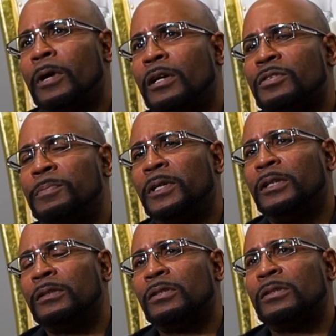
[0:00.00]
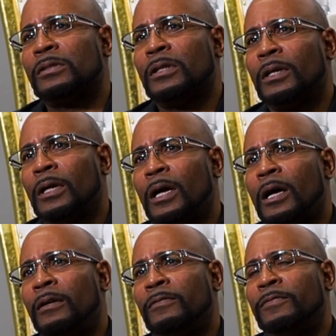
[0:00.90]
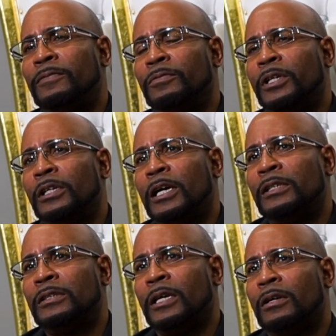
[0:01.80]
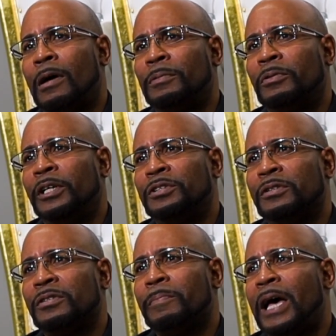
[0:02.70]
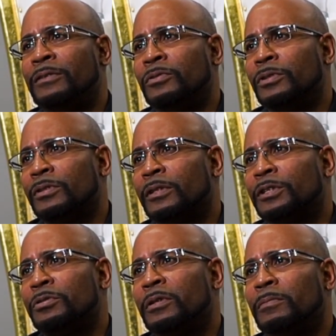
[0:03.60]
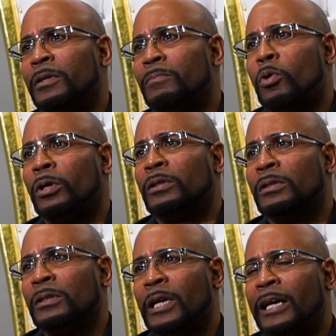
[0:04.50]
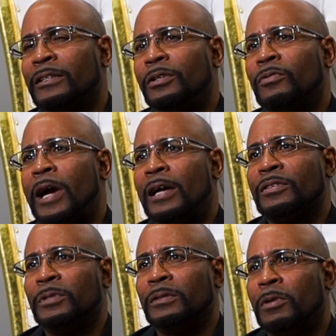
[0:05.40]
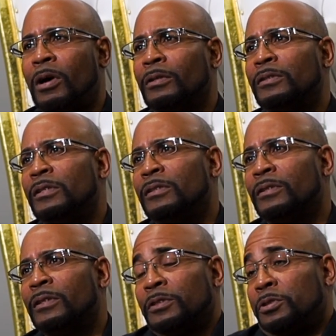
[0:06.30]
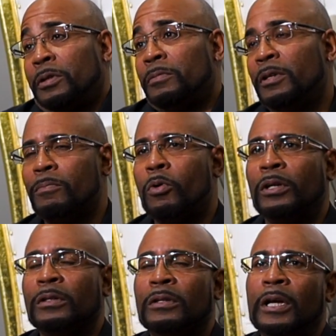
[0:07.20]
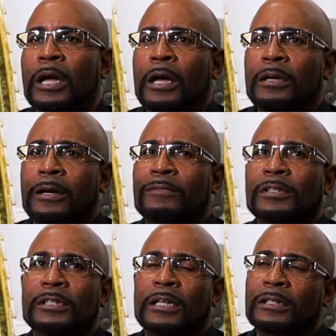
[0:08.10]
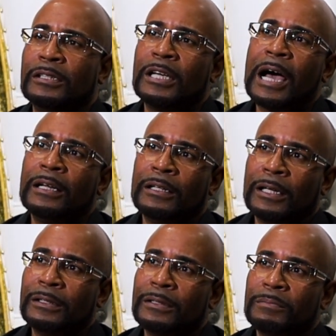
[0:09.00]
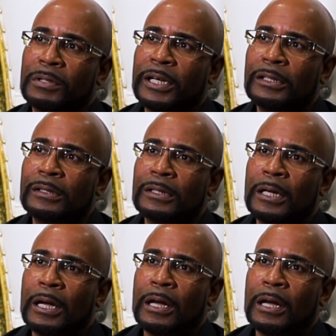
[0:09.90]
my experience, I've realized that operations manuals are extremely important. Anti-harassment policies are extremely important. You have to set these guidelines in place.